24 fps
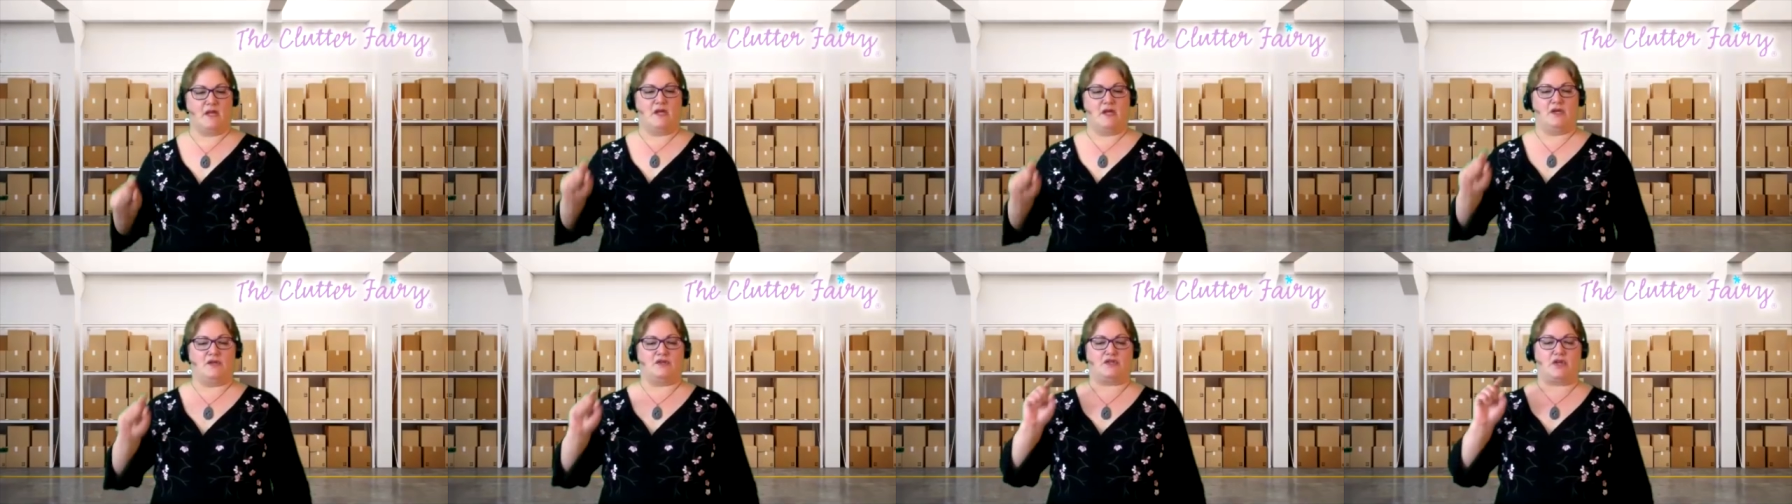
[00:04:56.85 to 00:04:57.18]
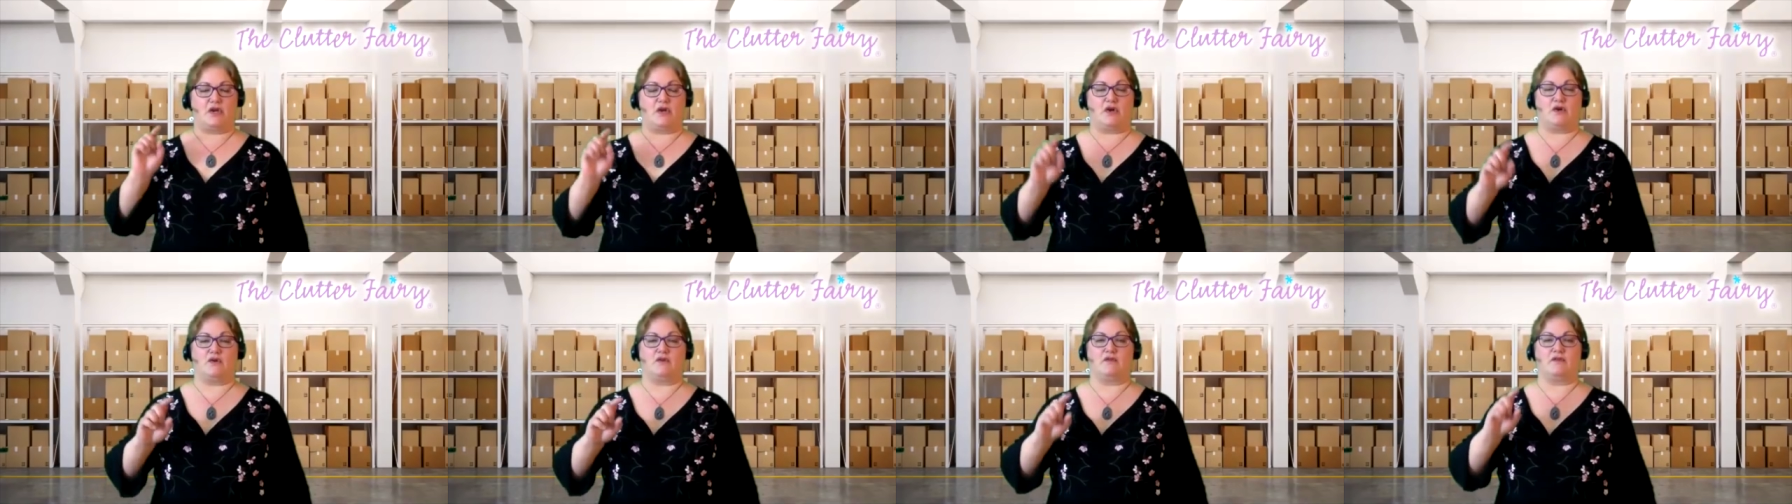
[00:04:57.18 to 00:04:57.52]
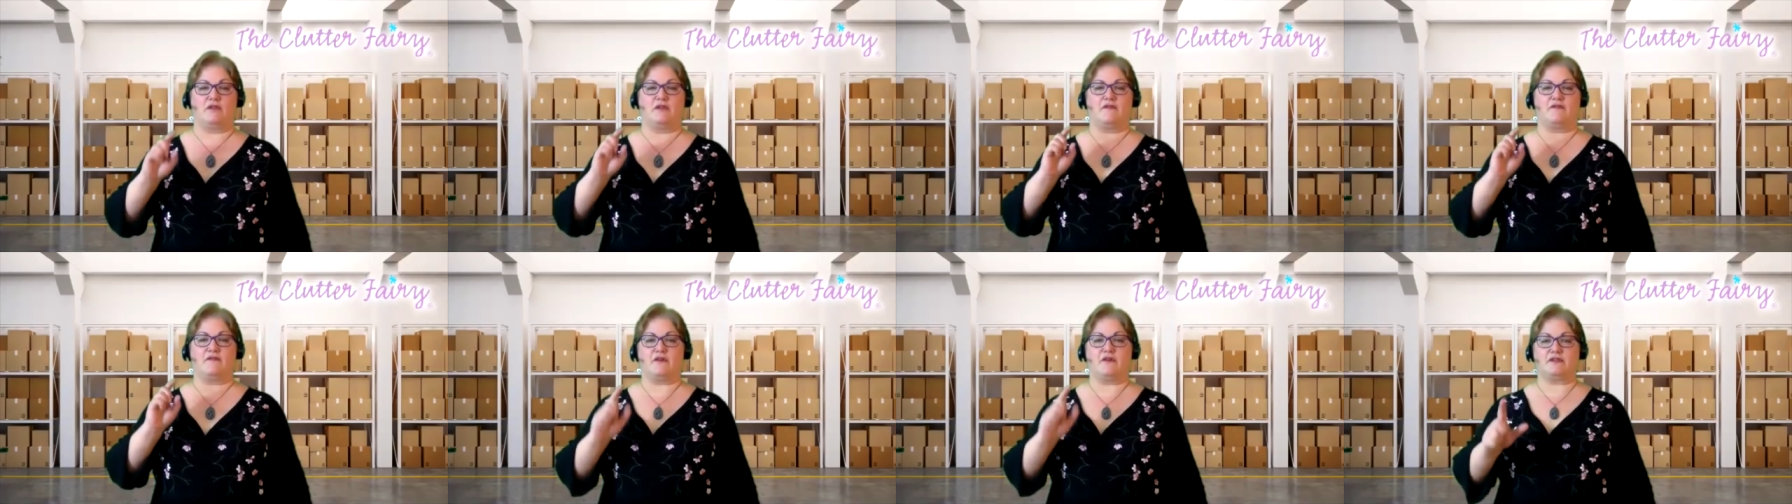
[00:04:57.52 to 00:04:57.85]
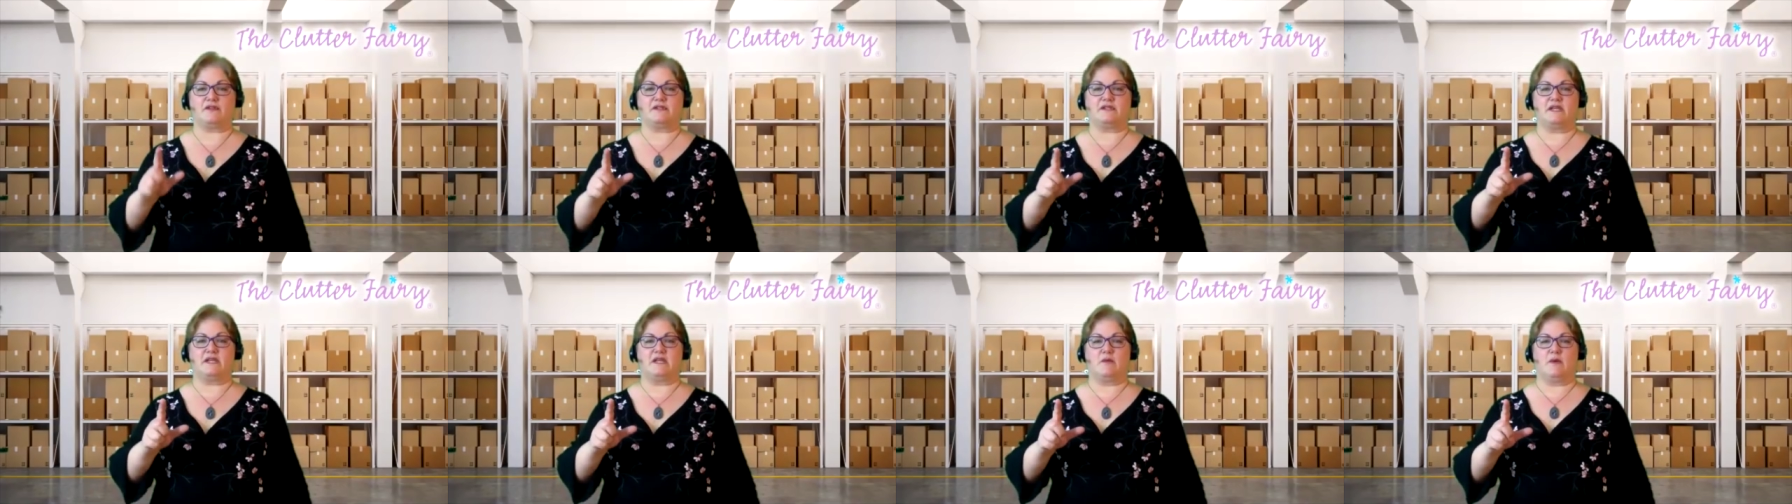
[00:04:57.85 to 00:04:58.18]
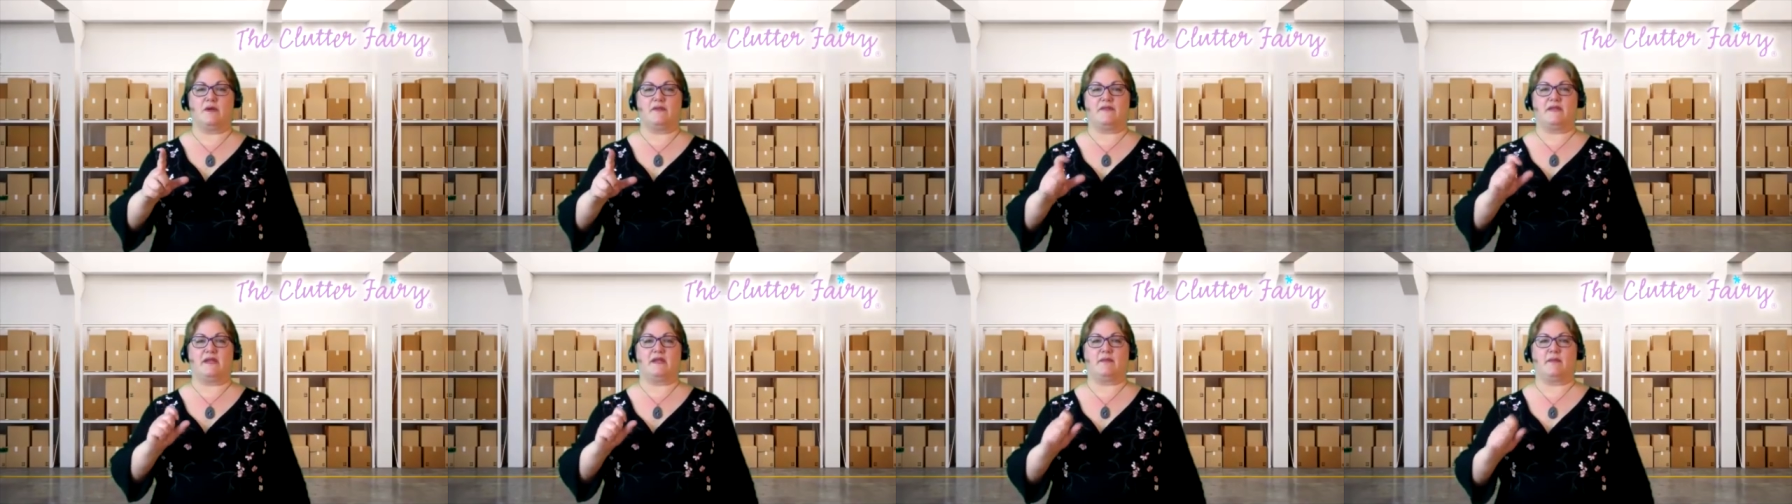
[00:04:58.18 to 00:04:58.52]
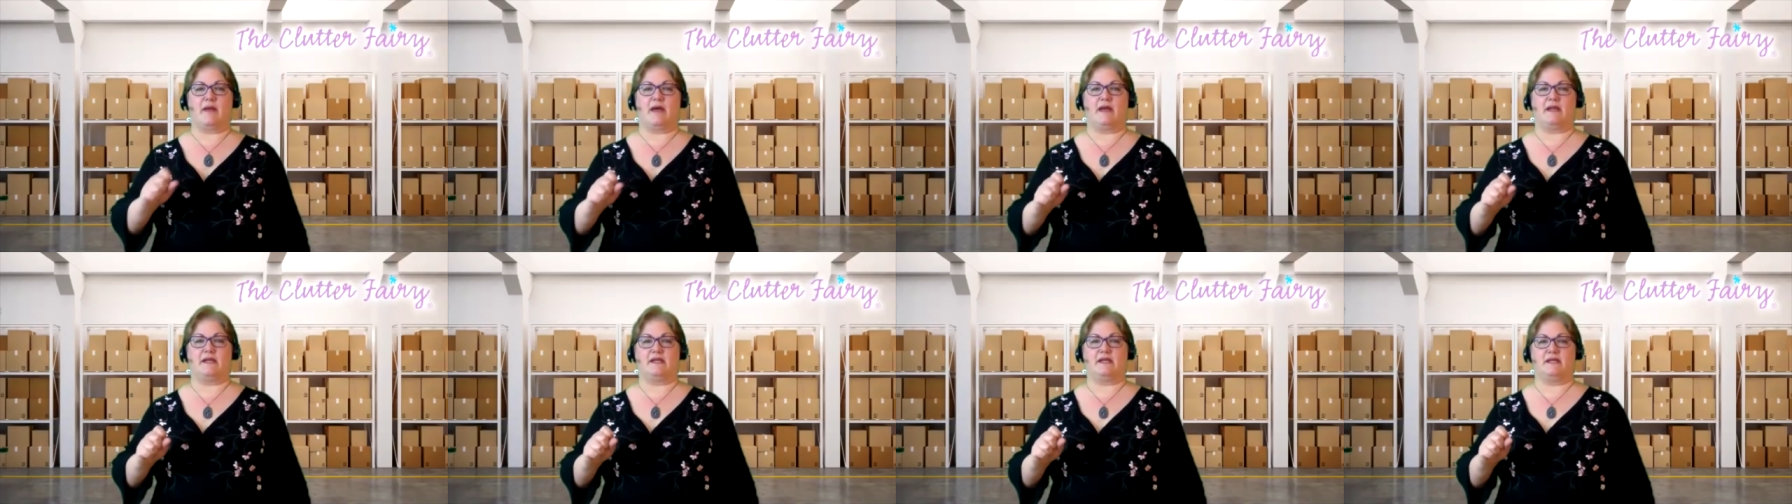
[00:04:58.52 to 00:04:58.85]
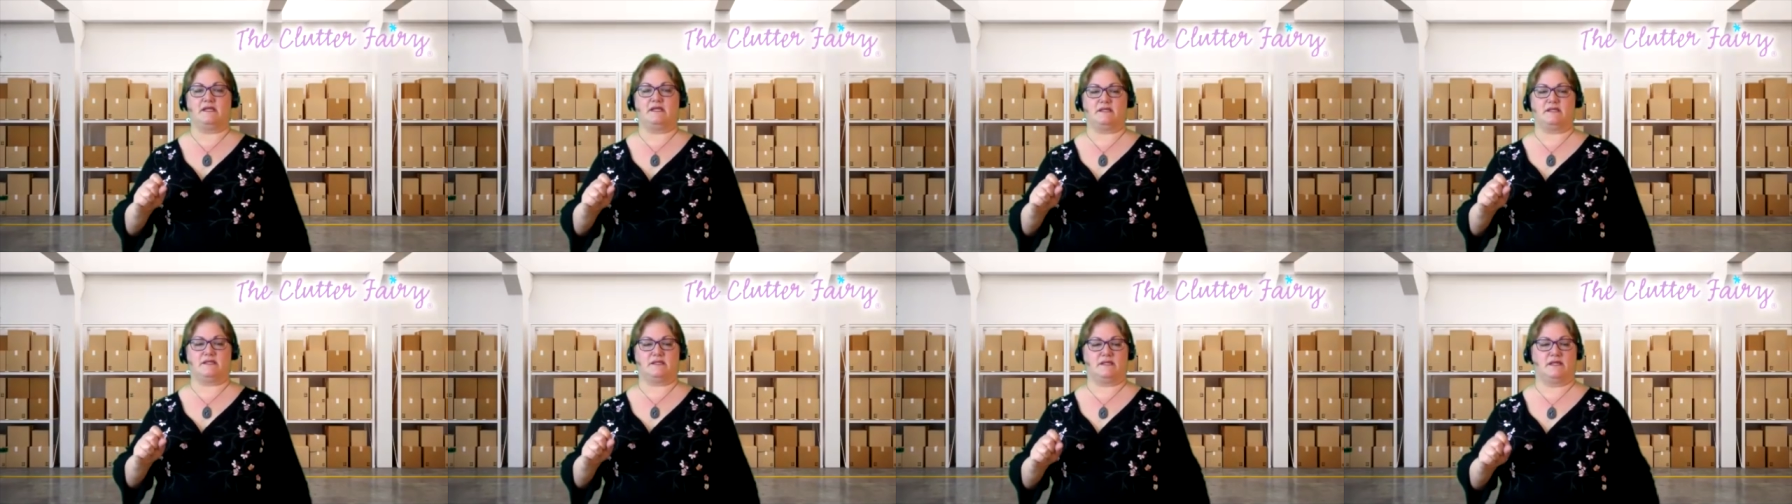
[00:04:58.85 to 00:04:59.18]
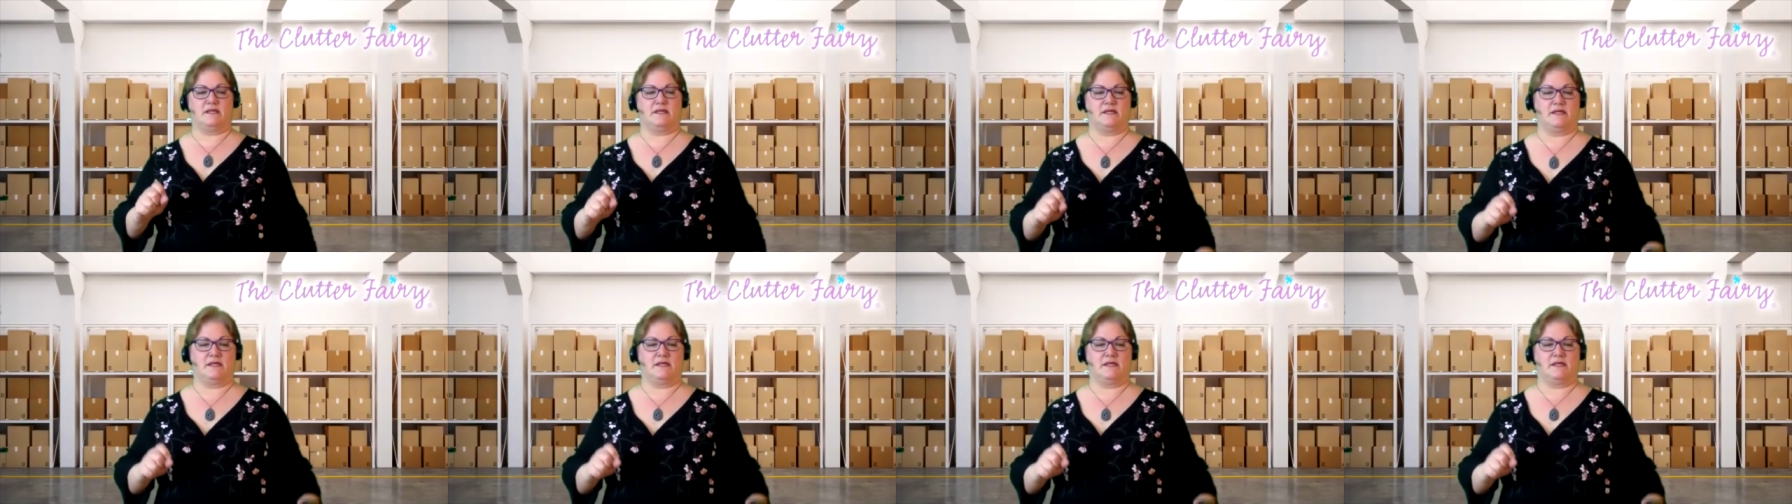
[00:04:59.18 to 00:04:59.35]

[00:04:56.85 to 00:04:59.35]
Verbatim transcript: So the first thing you want to think about is